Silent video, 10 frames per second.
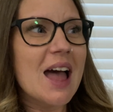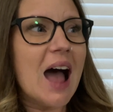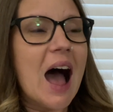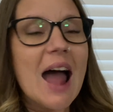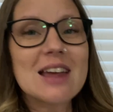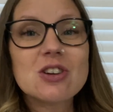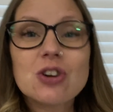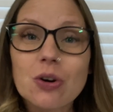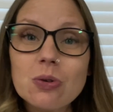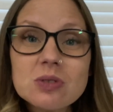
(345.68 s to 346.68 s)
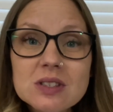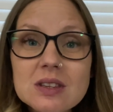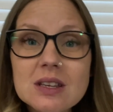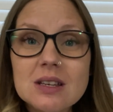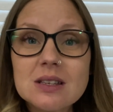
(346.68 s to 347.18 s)
I go to
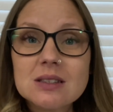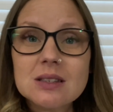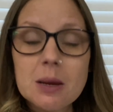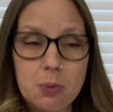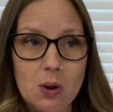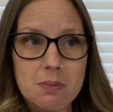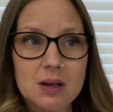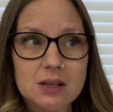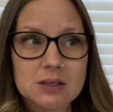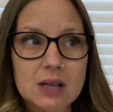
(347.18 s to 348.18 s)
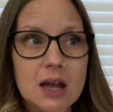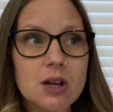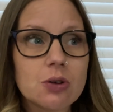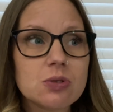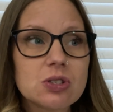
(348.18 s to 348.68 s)
these appointments. I
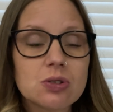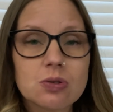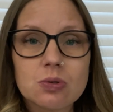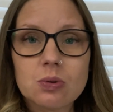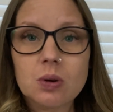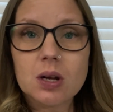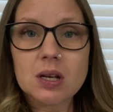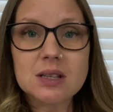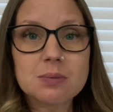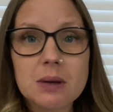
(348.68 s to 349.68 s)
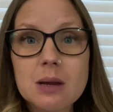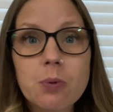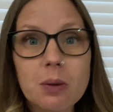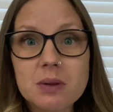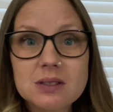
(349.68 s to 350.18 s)
go to as many
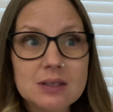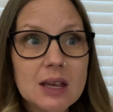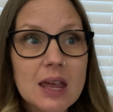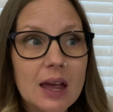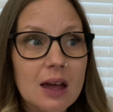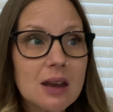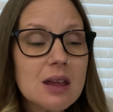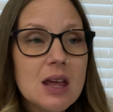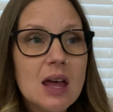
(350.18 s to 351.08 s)
appointments as I can.